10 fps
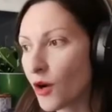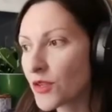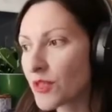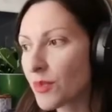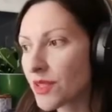
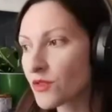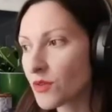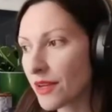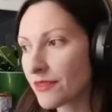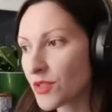Horse bus
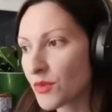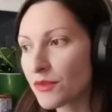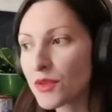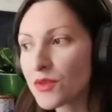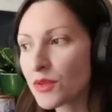drivers
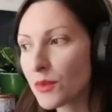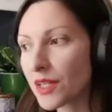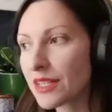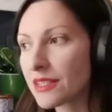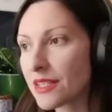refuse to
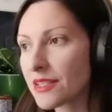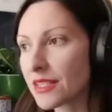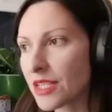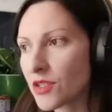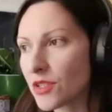work in these
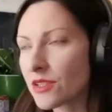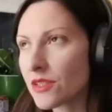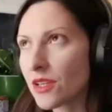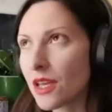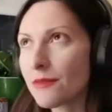conditions.